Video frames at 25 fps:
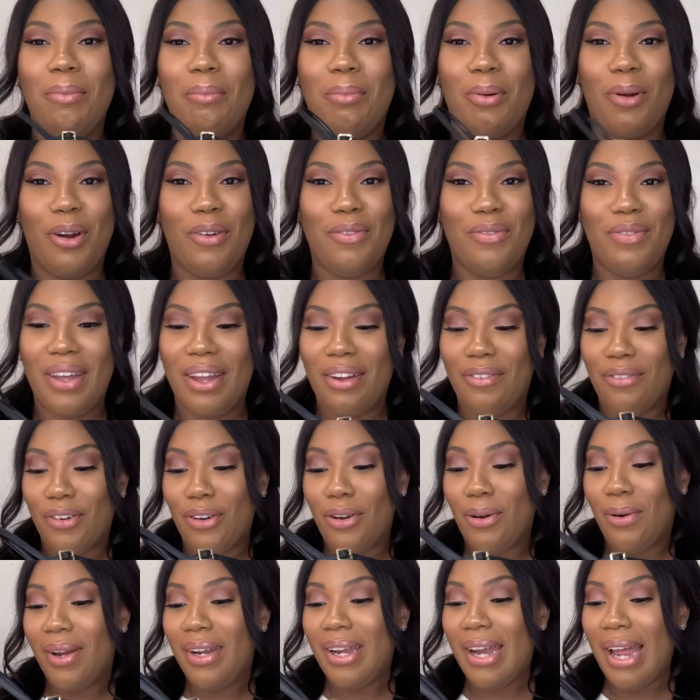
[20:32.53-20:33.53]
perfect for
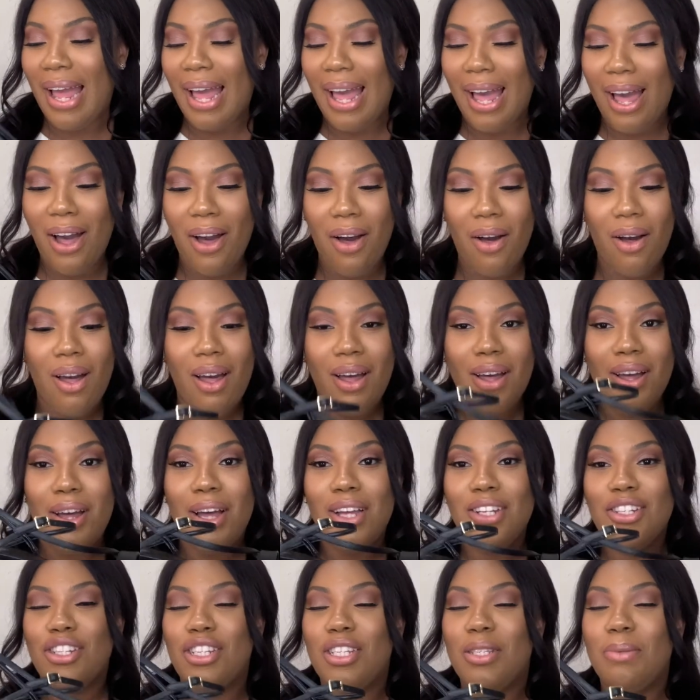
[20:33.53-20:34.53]
going out,
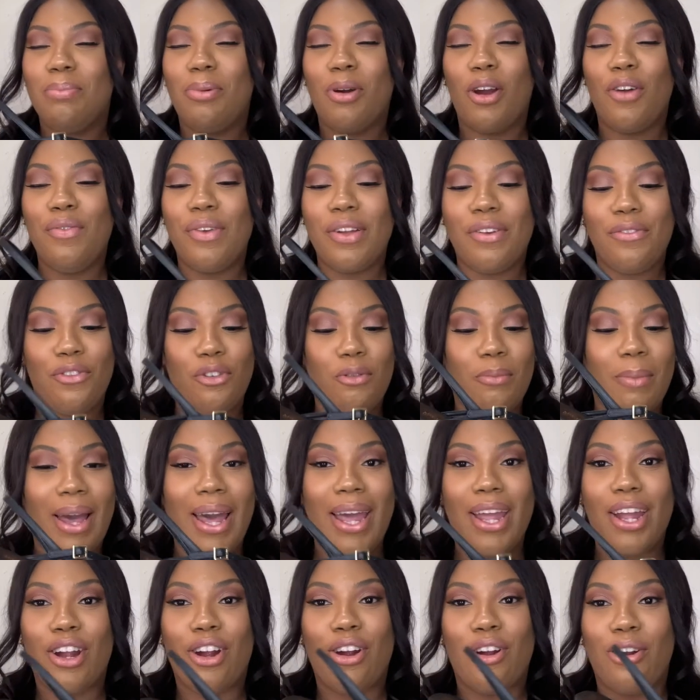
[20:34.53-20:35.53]
just perfect for
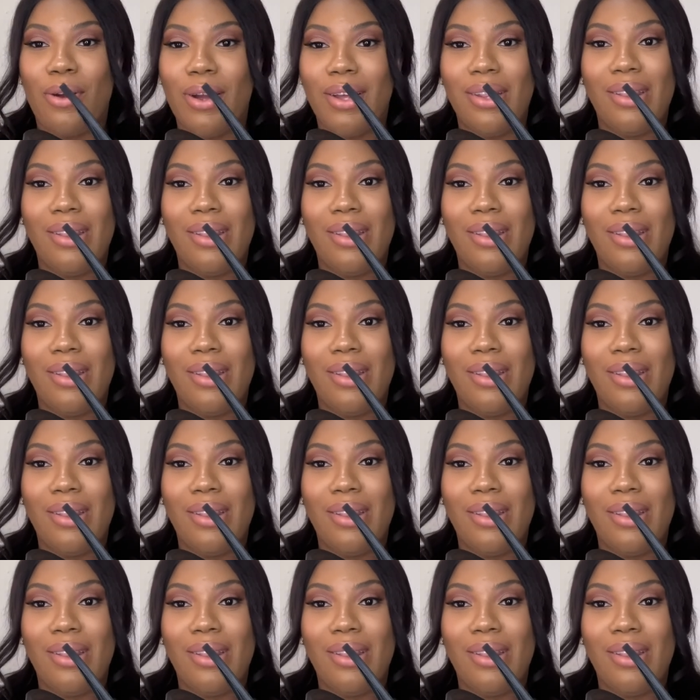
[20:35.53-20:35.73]
my current